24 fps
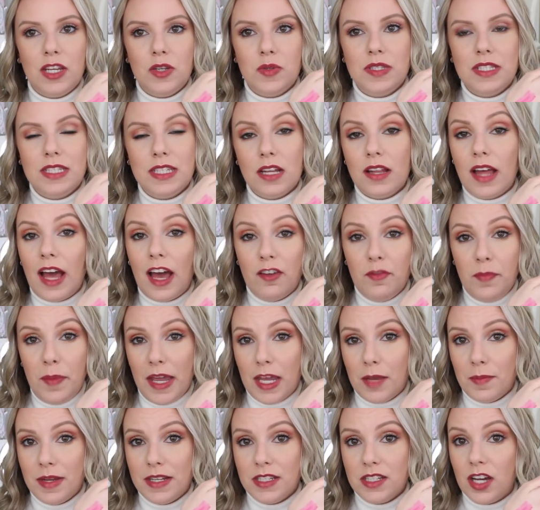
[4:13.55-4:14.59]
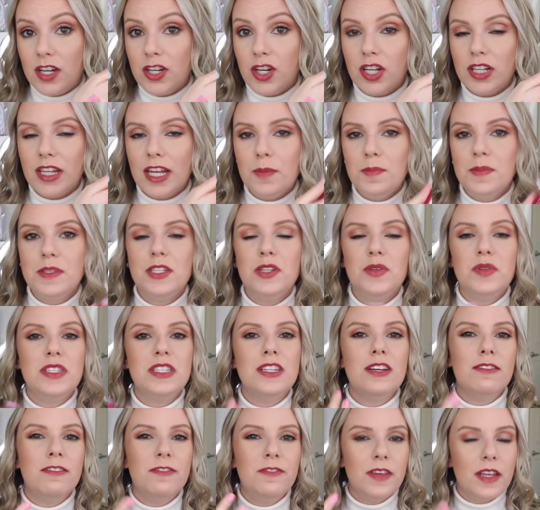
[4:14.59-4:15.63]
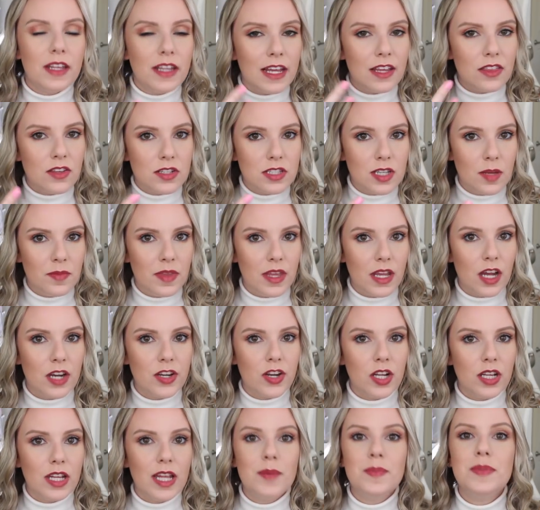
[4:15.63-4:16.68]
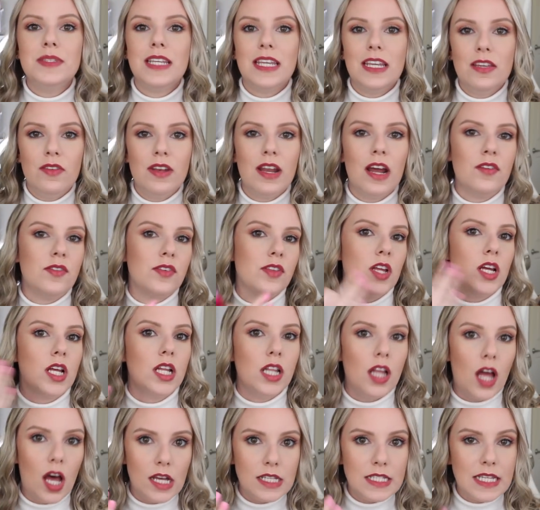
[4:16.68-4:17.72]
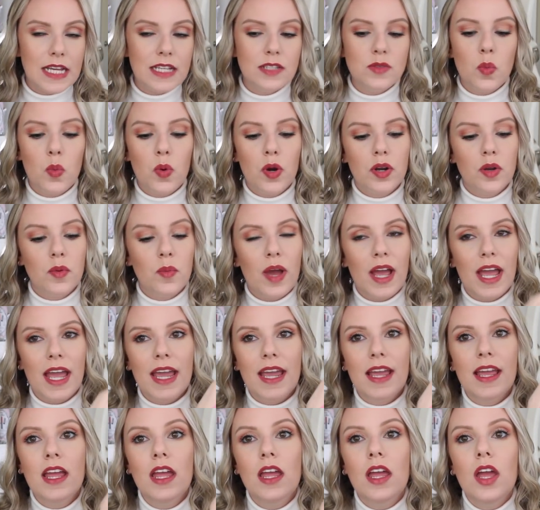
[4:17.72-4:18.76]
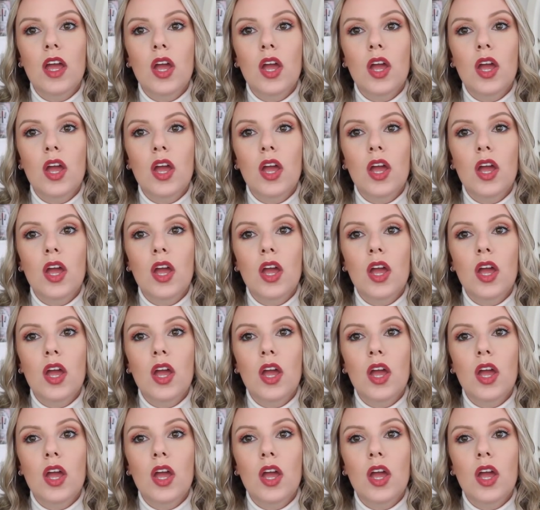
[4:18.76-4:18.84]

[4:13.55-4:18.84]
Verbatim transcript: you still have pigment on your lips and you still feel like there's something on your lips even after the gloss has worn away.